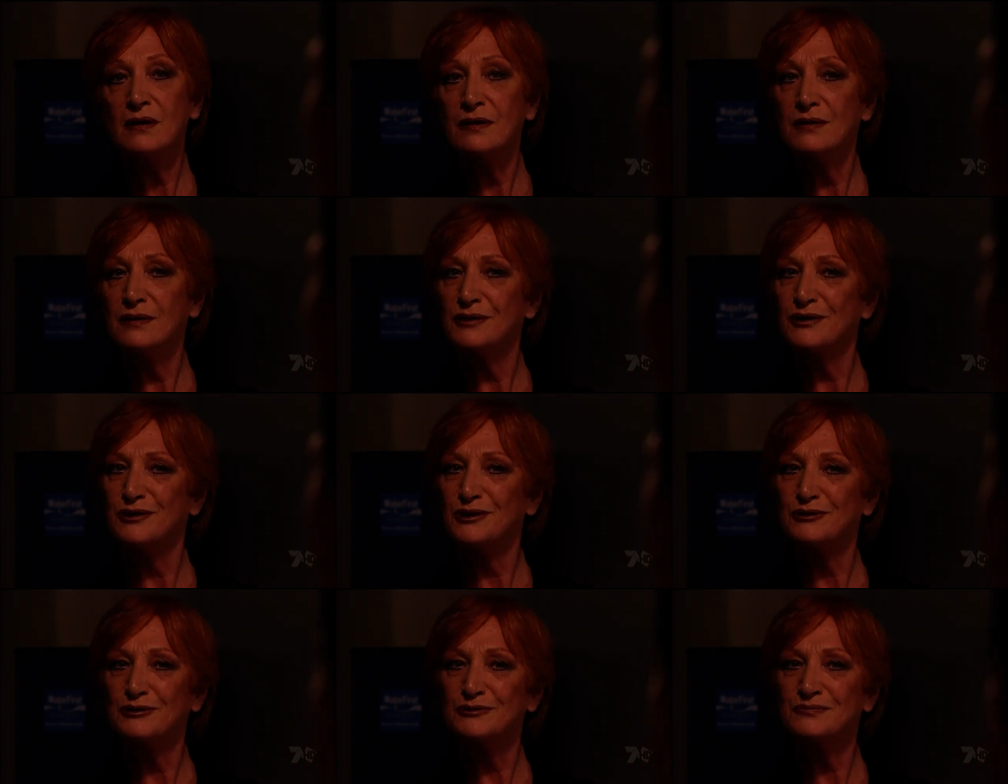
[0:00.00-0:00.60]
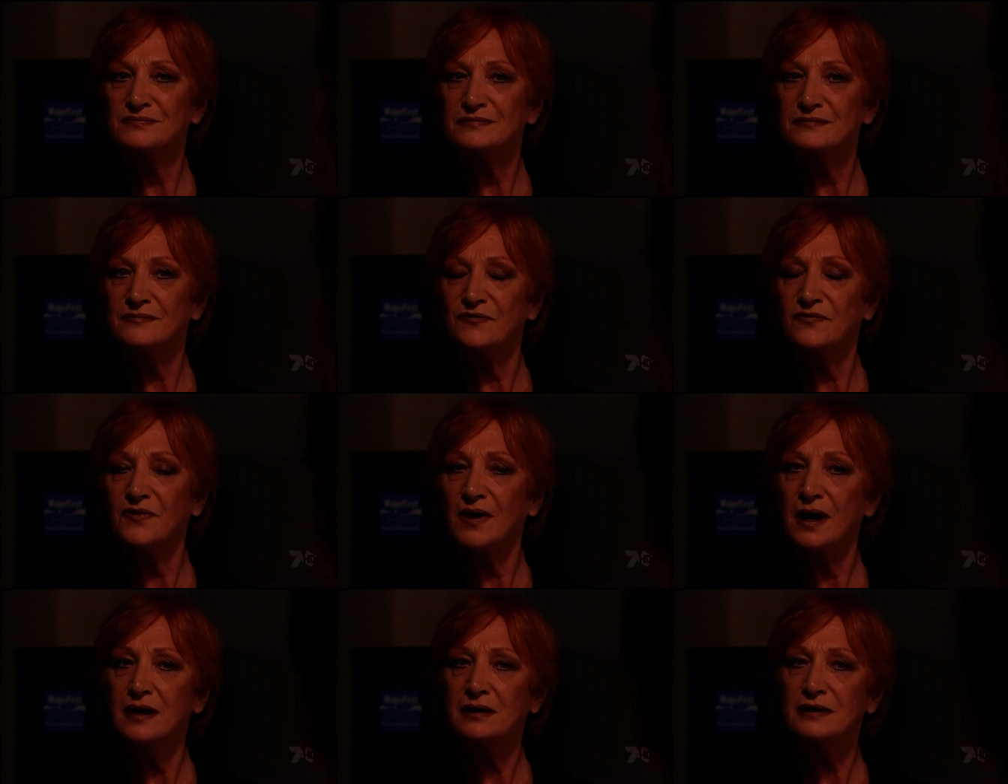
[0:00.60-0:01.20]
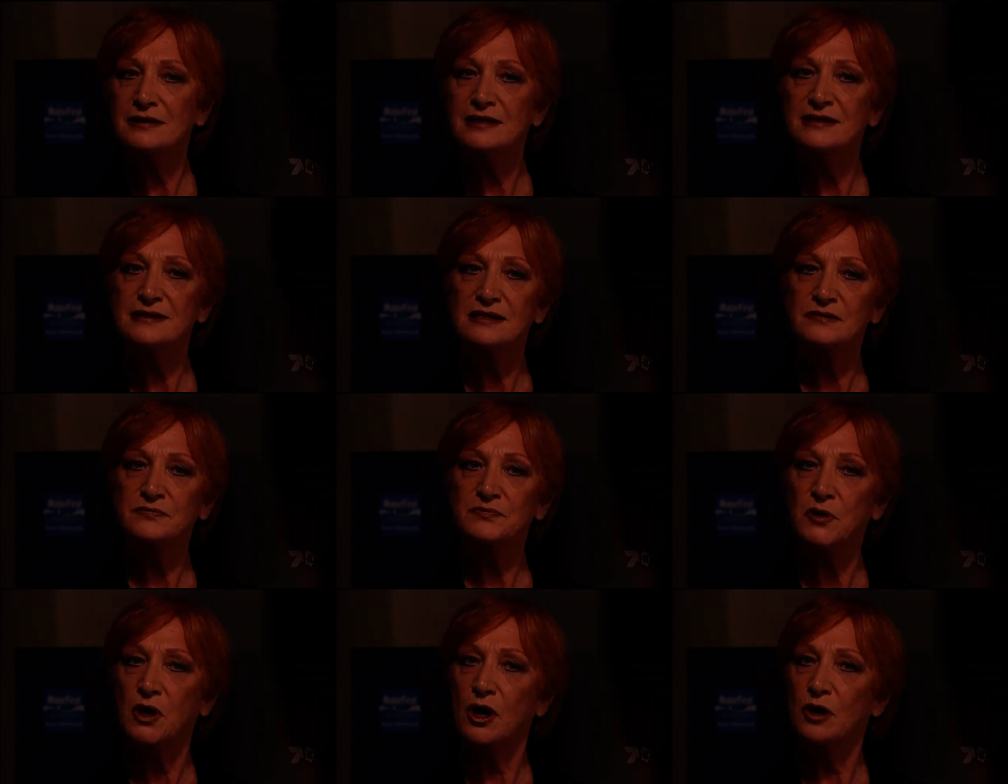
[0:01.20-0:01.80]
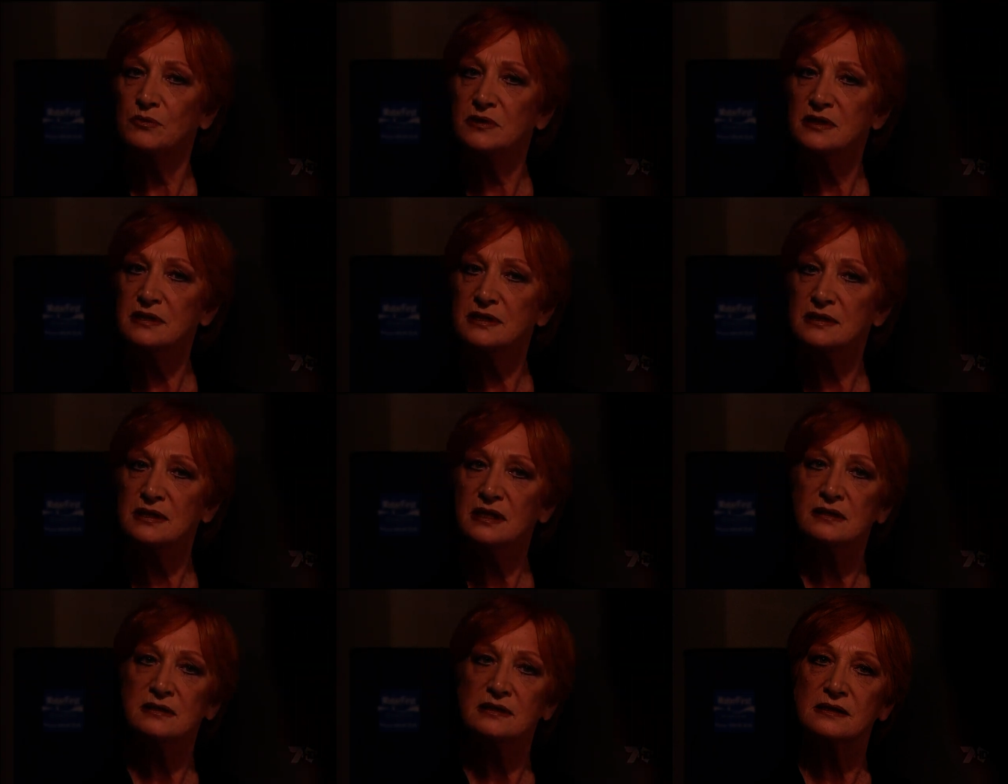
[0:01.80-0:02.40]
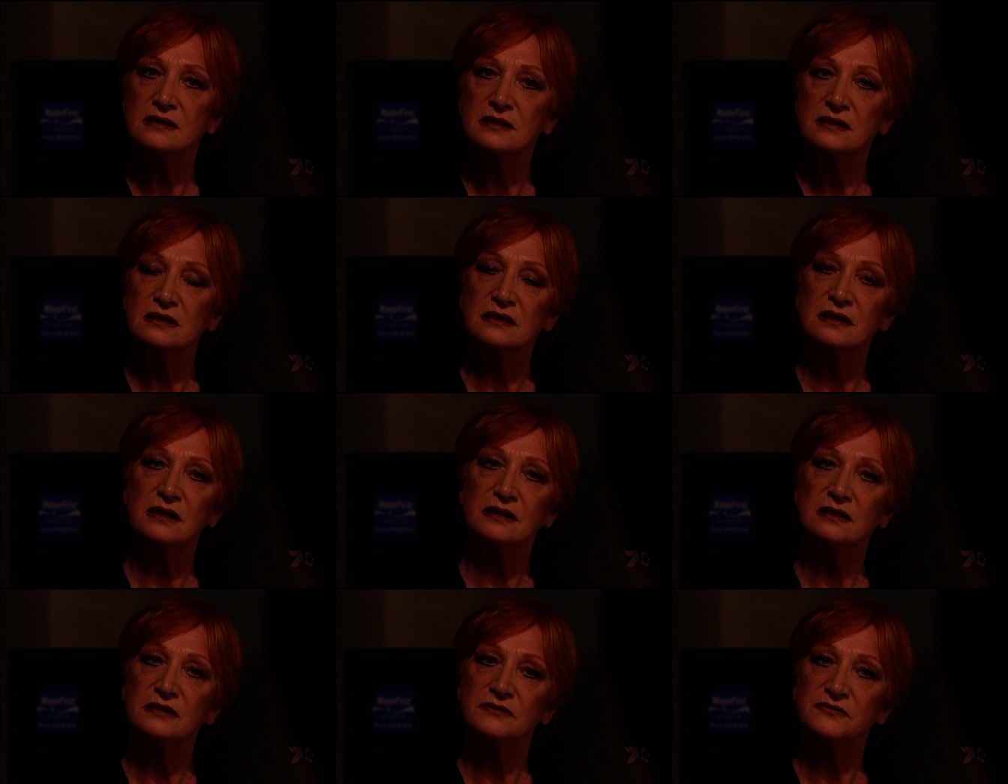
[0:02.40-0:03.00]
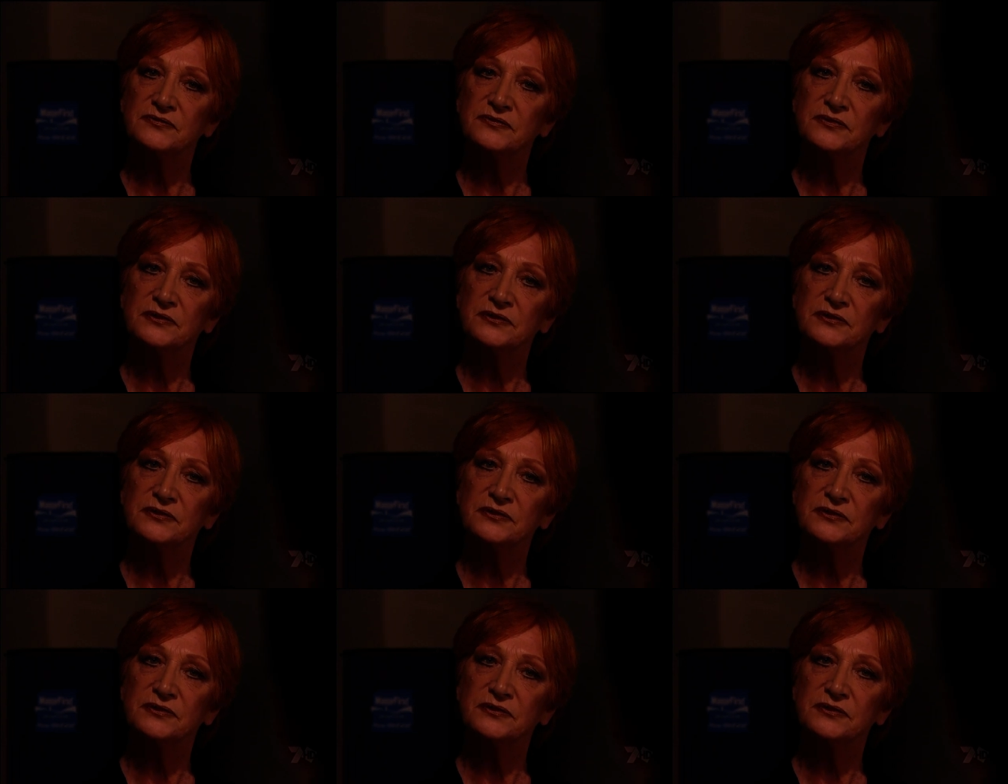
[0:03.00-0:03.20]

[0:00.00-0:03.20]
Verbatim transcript: Oh, finally some common sense, Detective.